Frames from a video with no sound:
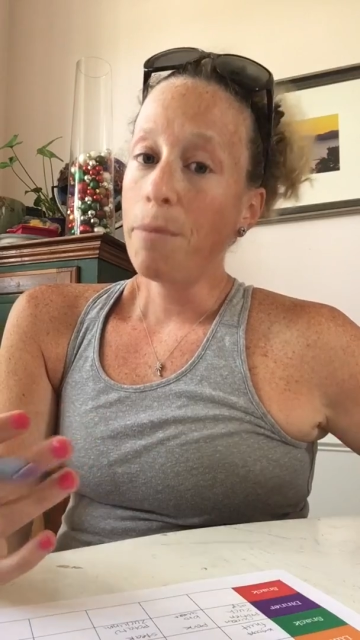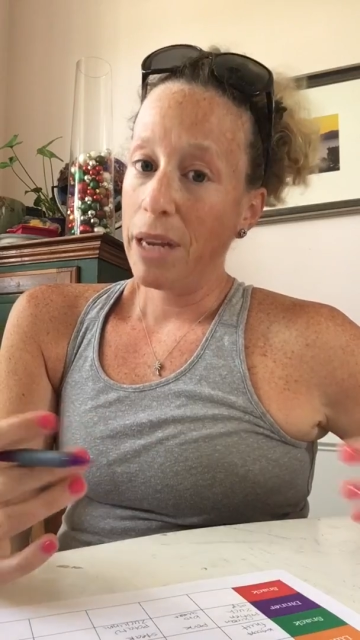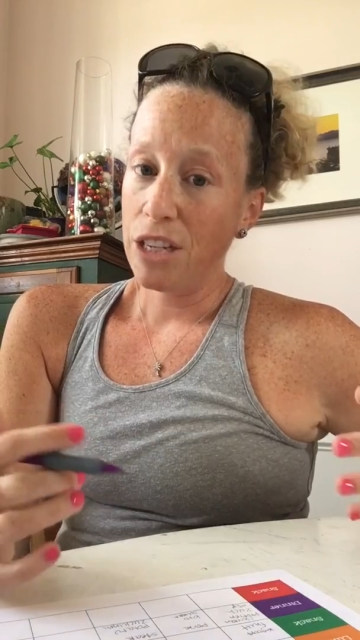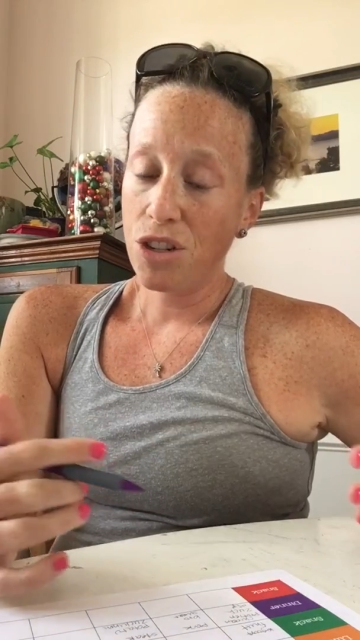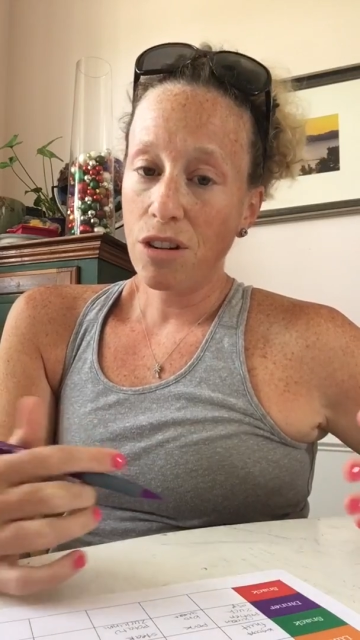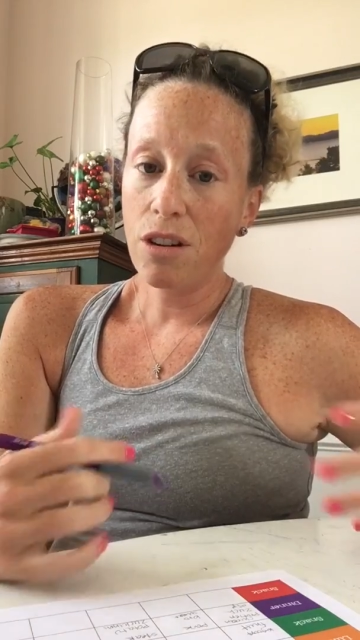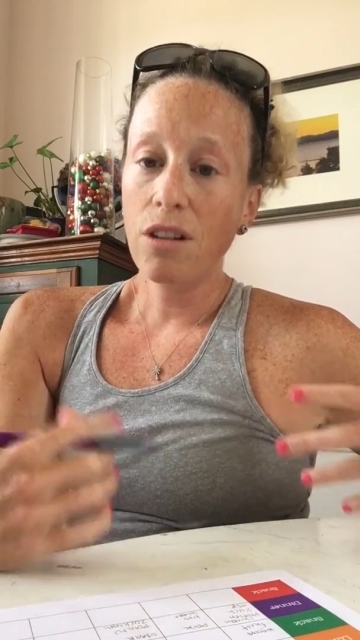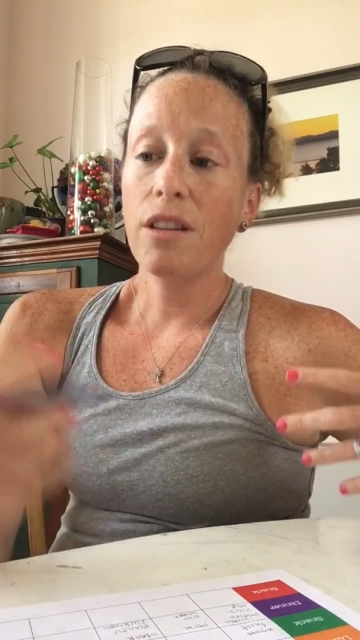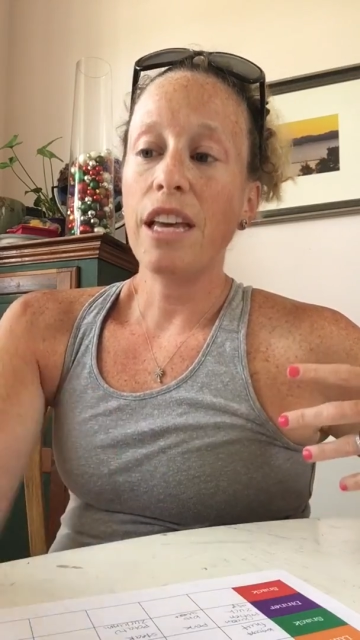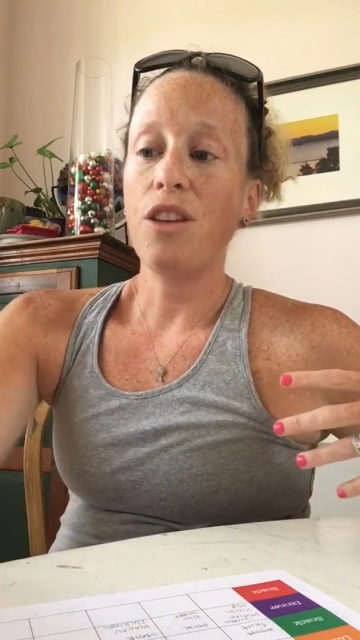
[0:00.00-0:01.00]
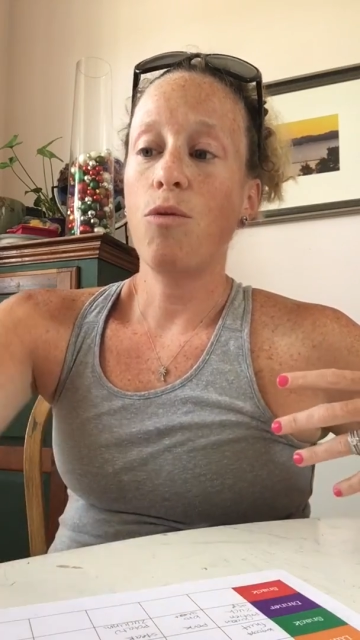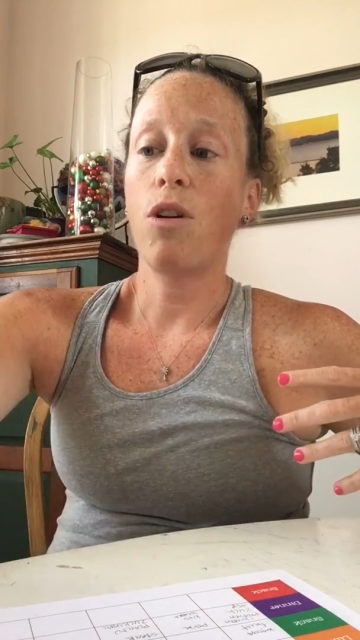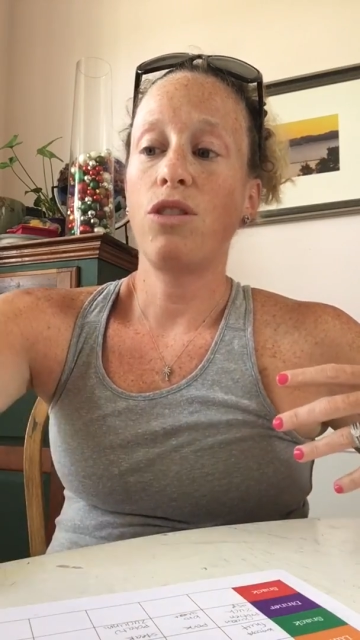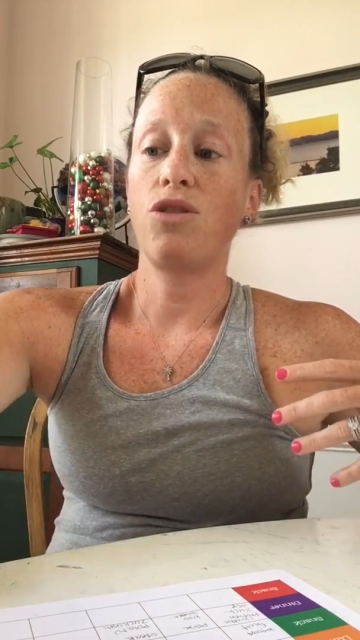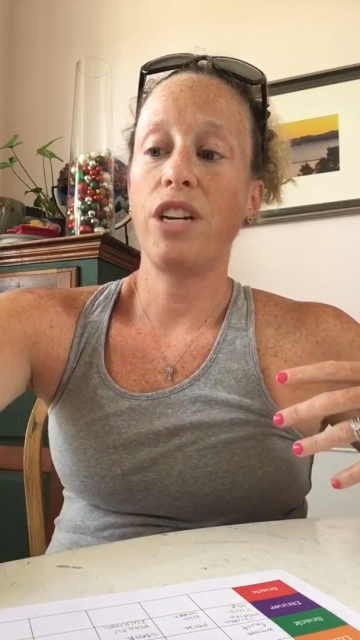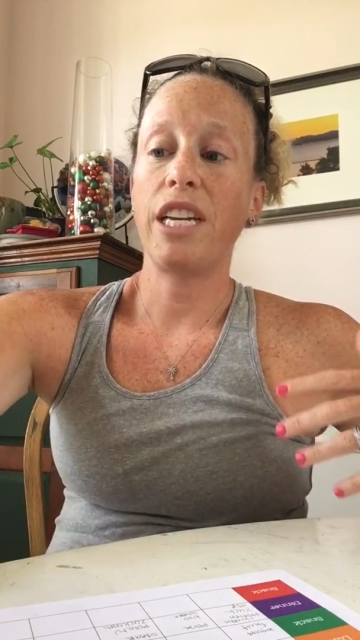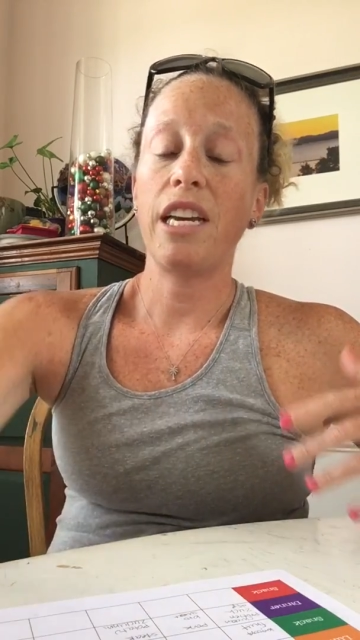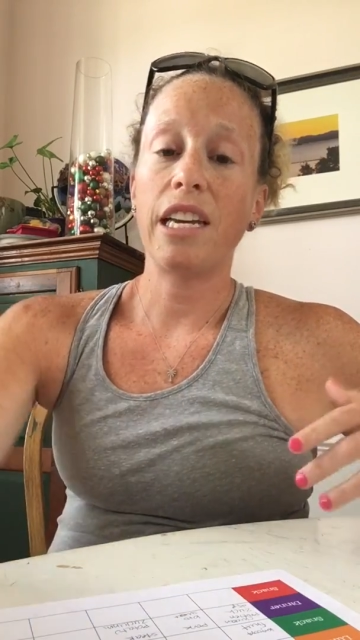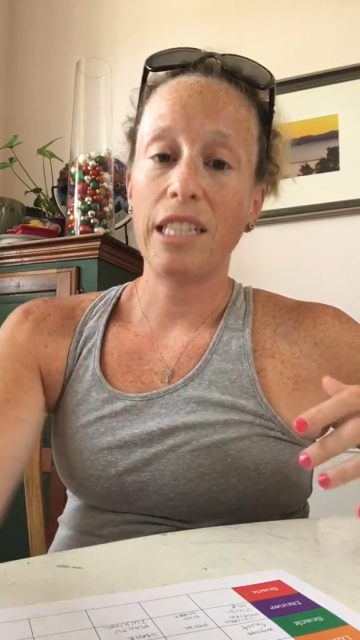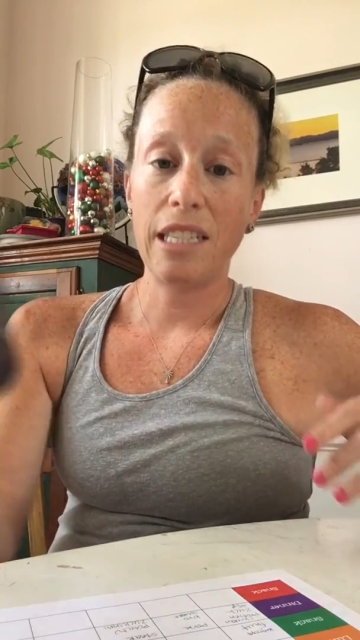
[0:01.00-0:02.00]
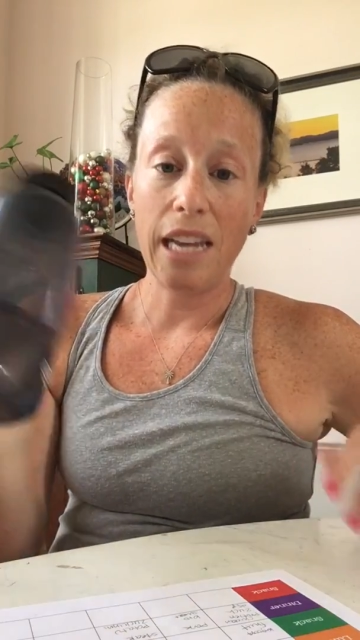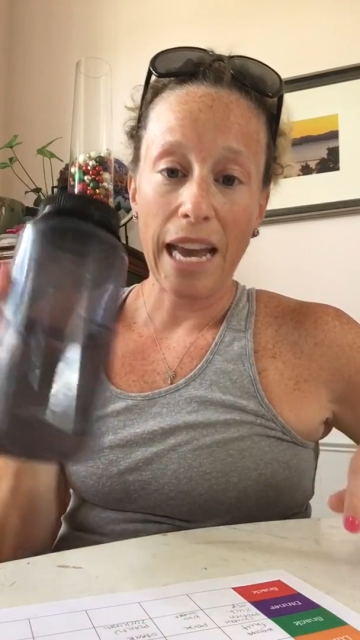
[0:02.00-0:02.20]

Make sure that you are drinking